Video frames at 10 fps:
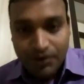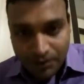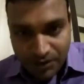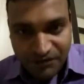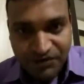
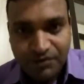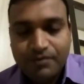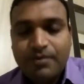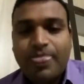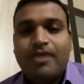Good afternoon.
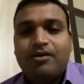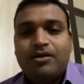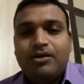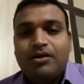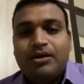
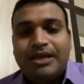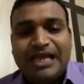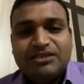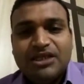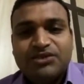
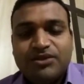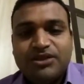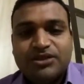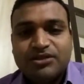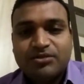Last class we
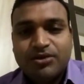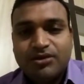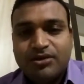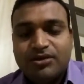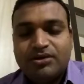discussed about
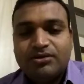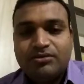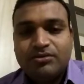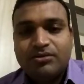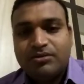the
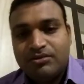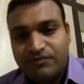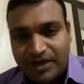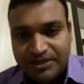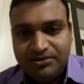
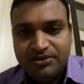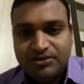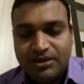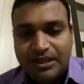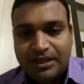wines,
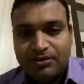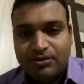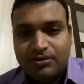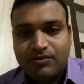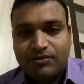
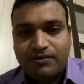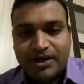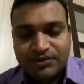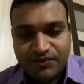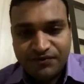
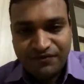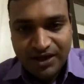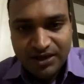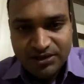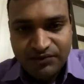wines from
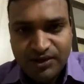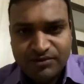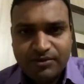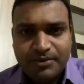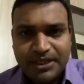France, wines
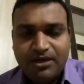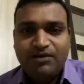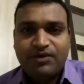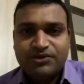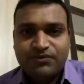from Italy,
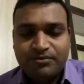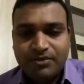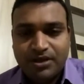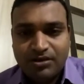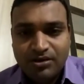wines
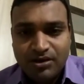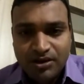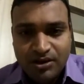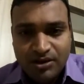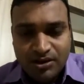from
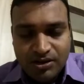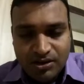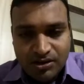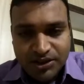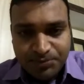
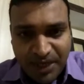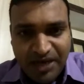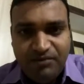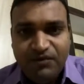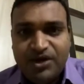
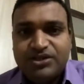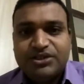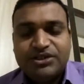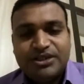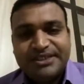Spain. We
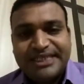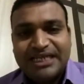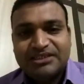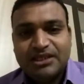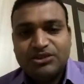discussed in this
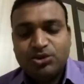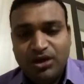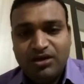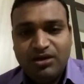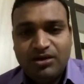last class
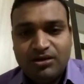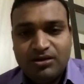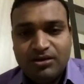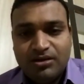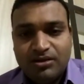today
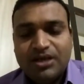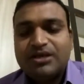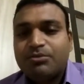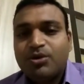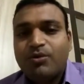that
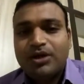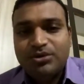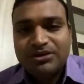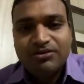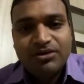up to 1 to
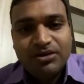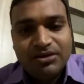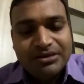7